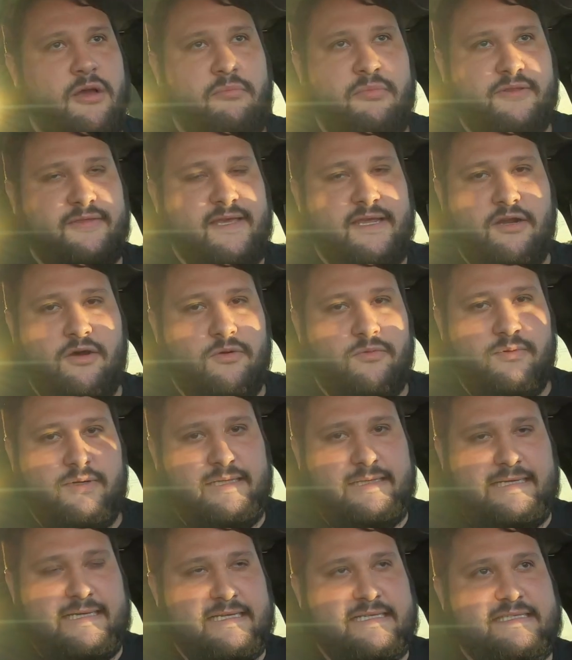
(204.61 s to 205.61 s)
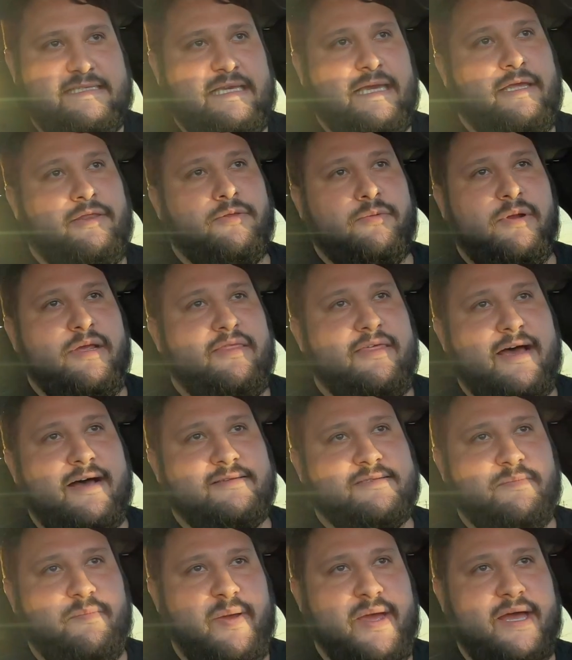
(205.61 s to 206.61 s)
but they don't really exceed
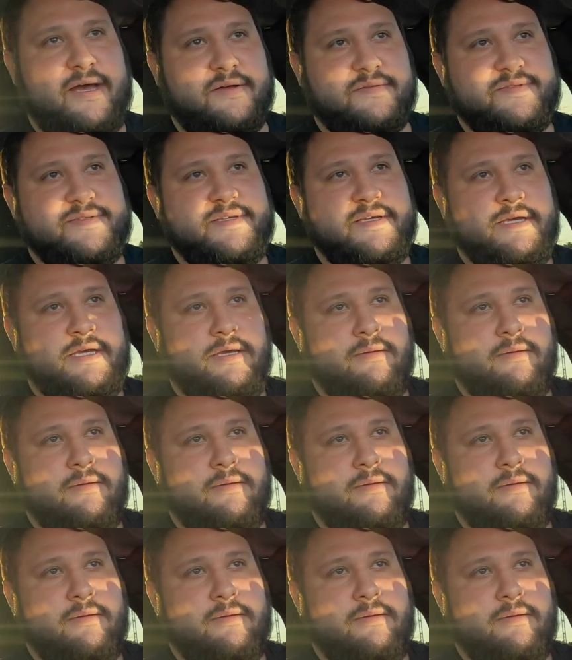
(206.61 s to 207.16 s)
3,000 pounds.